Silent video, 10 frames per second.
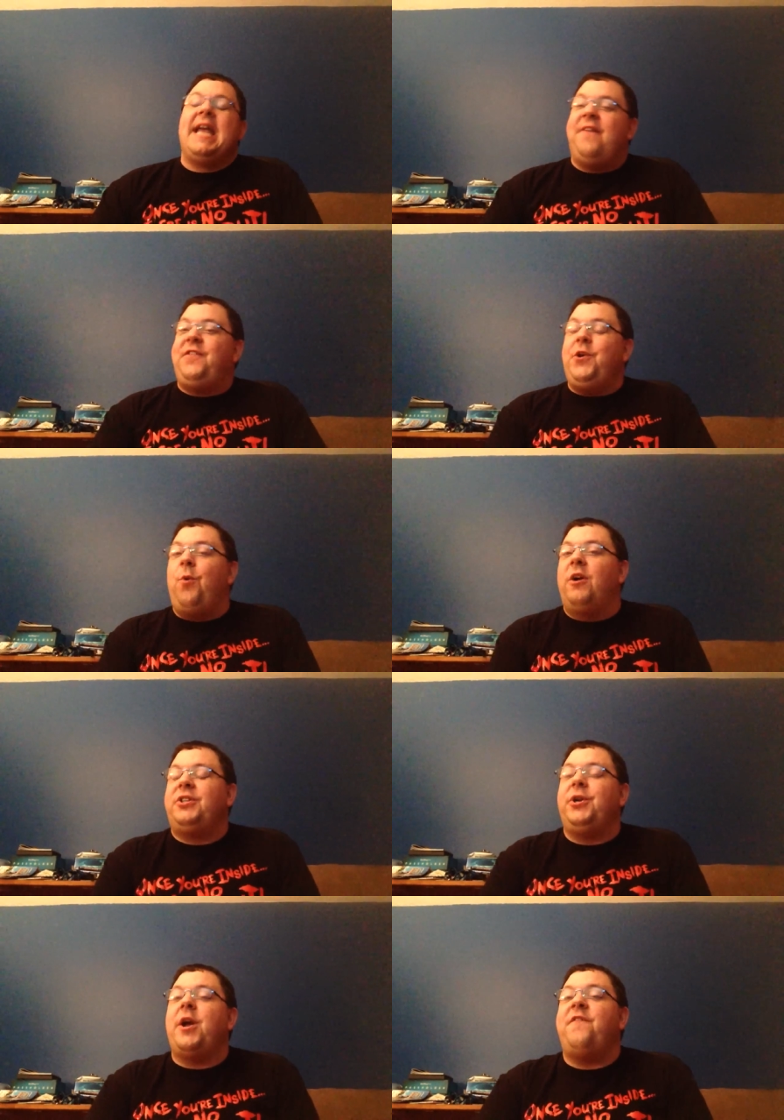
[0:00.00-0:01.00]
If you want
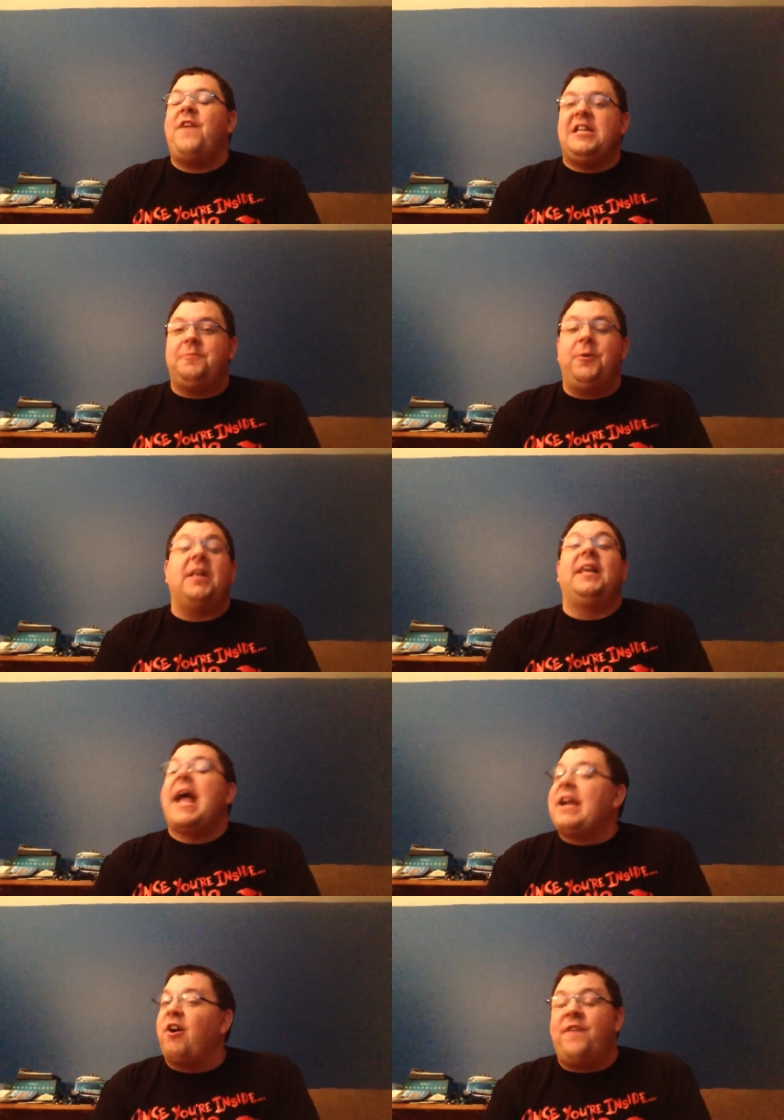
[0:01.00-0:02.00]
to go to Facebook,
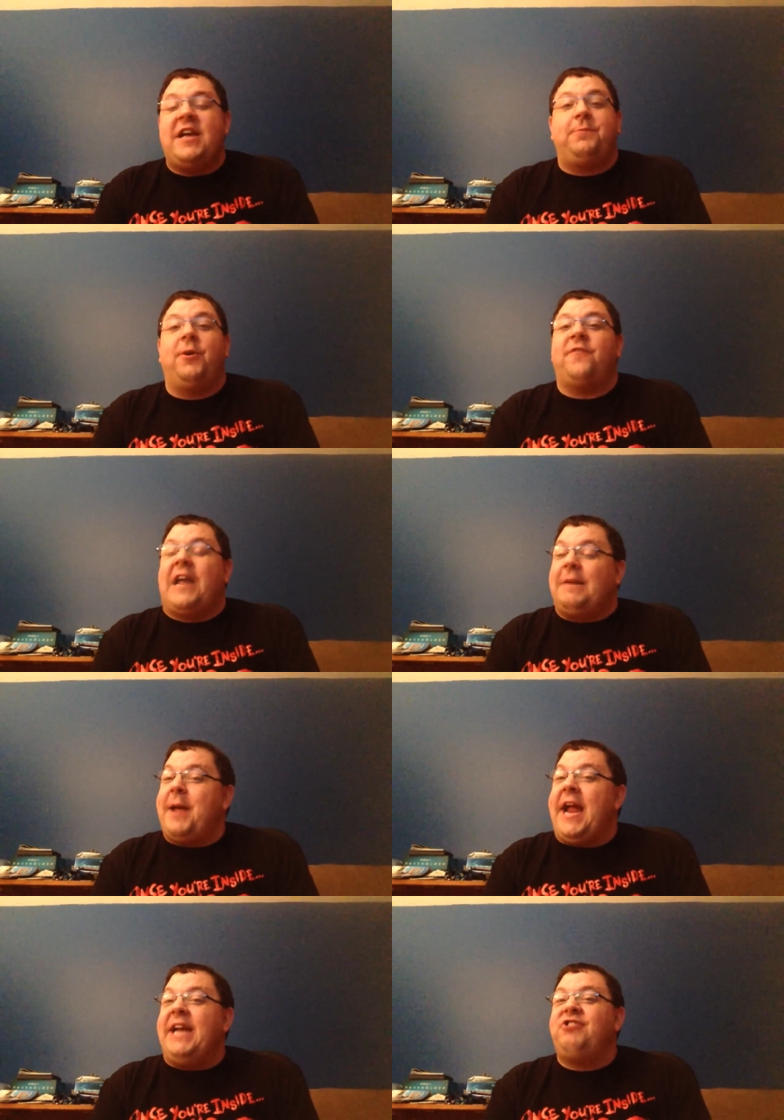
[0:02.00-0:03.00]
like our Facebook fan
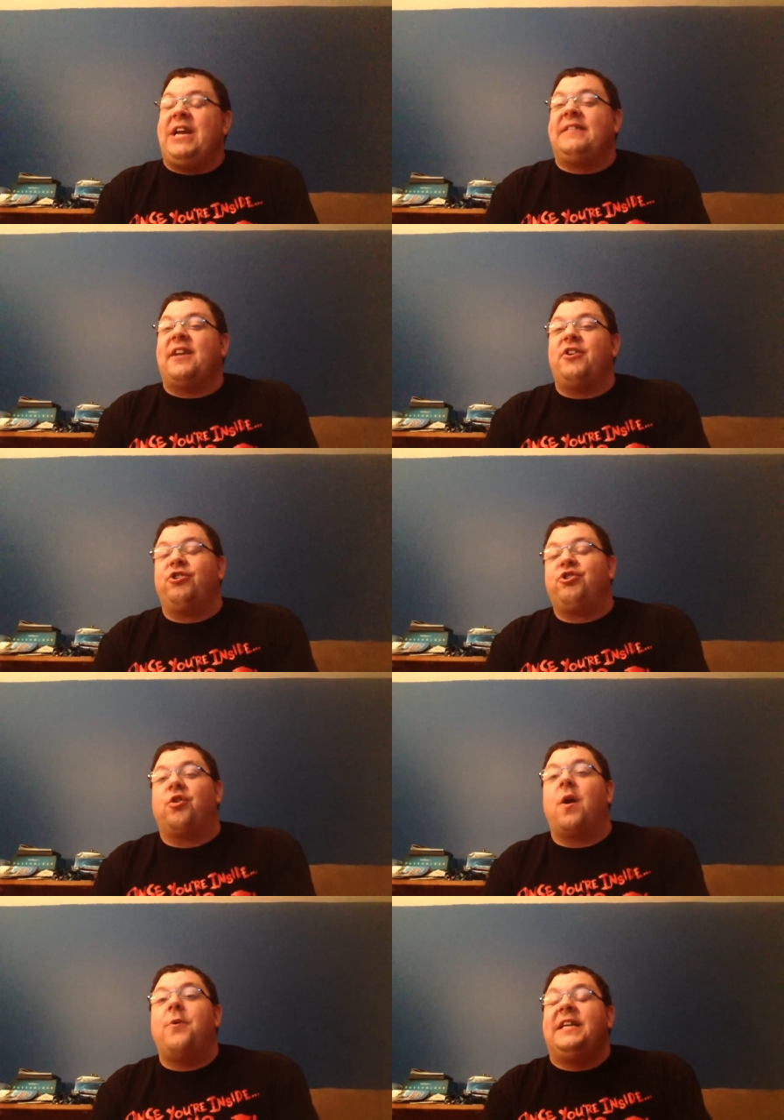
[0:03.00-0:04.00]
page, it's under
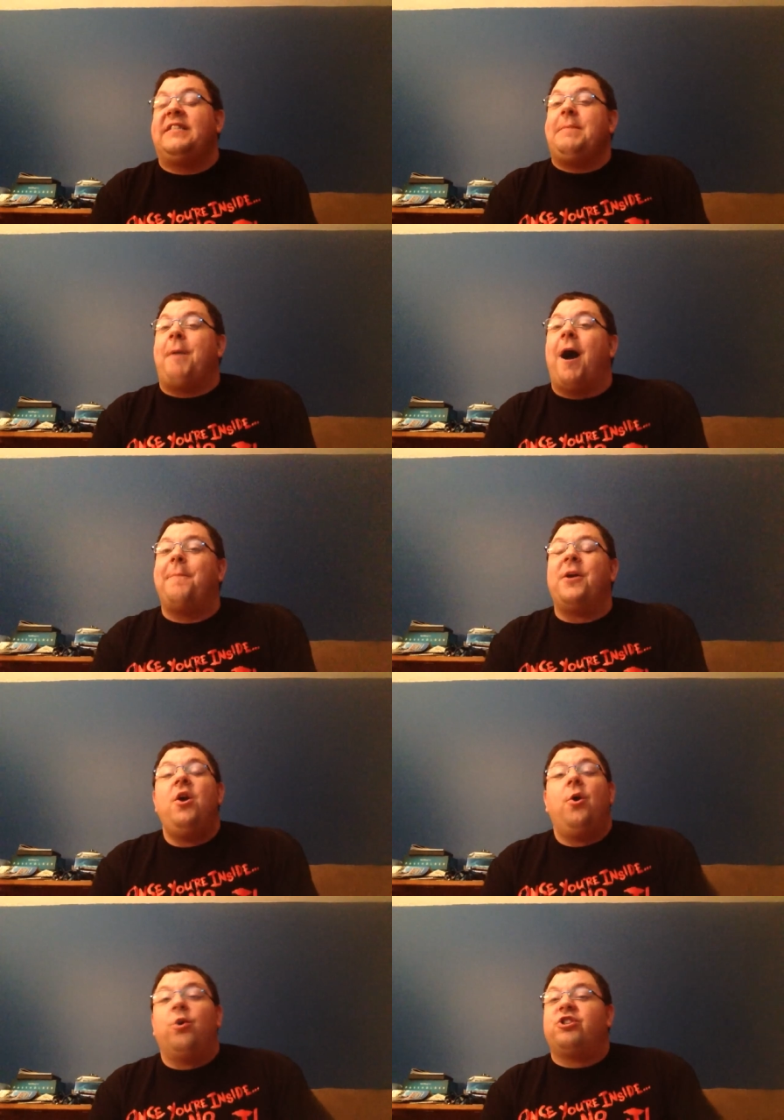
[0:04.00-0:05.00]
Sir Owen Disney Pop,
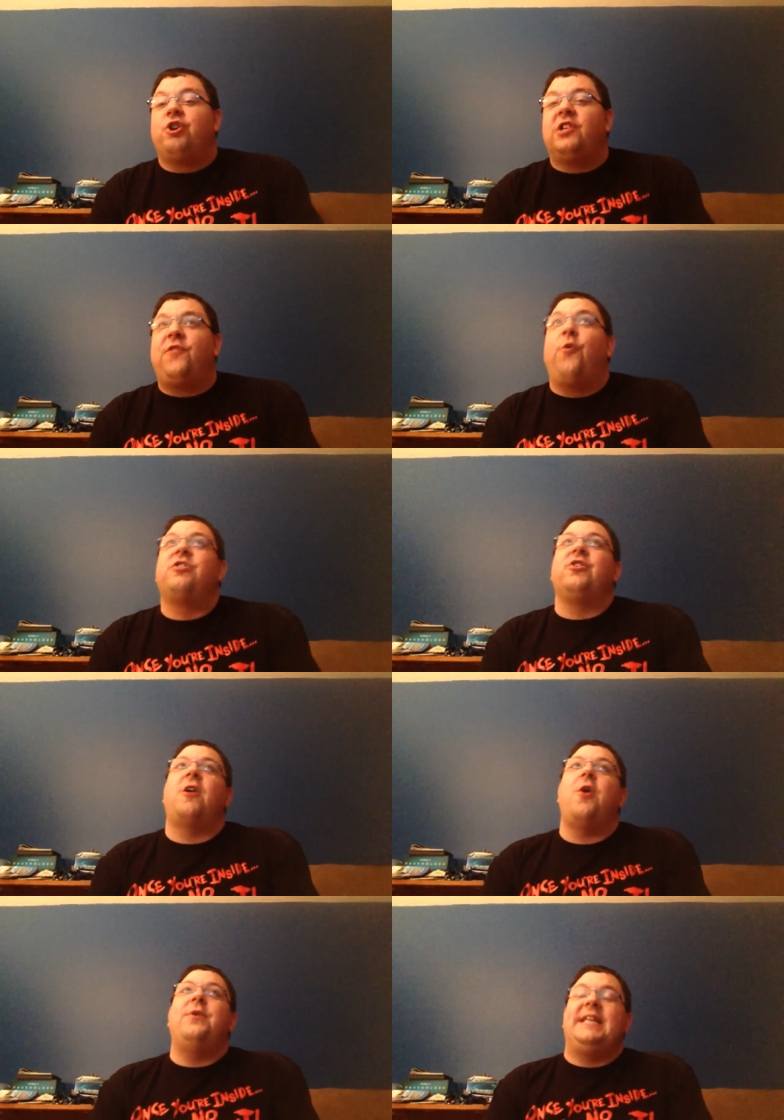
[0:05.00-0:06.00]
or search for
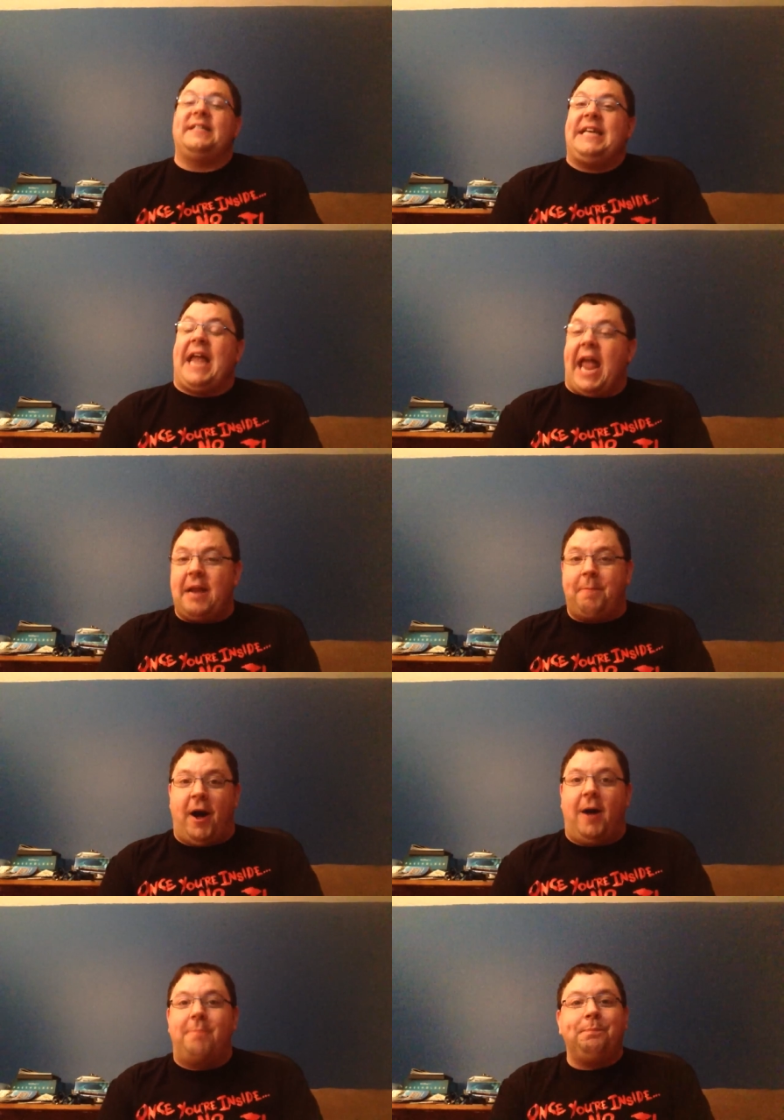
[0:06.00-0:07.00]
Sir Owen Disney and
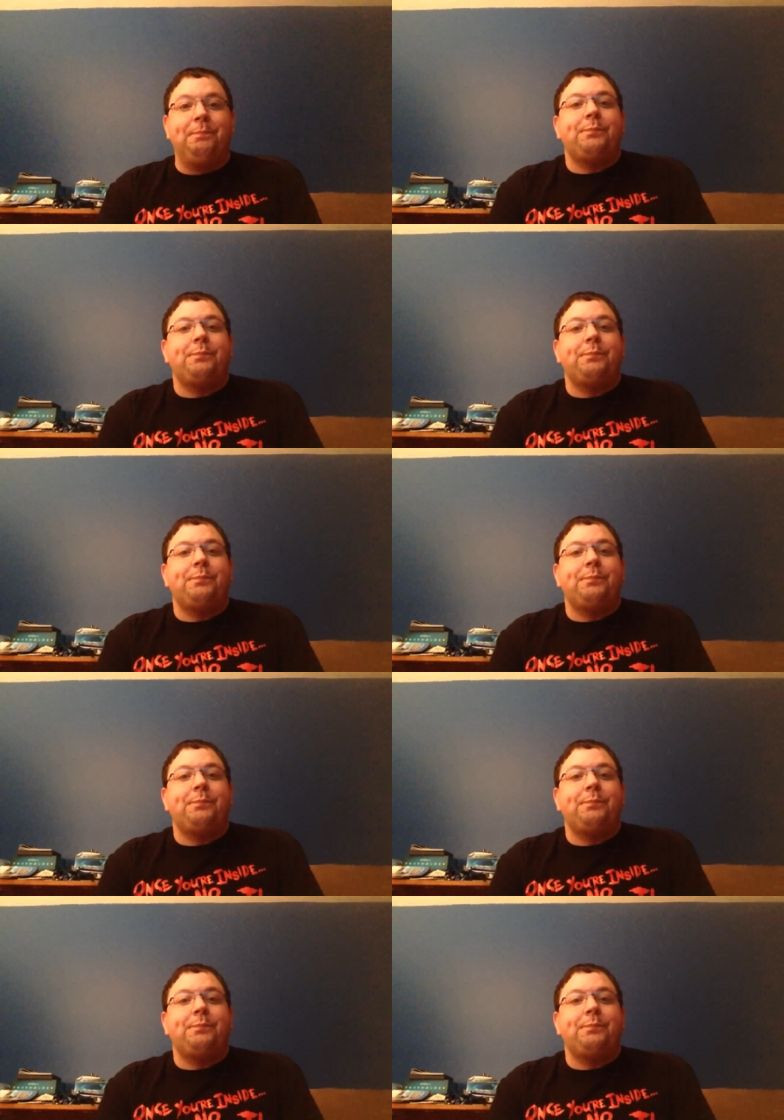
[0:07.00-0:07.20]
Pop.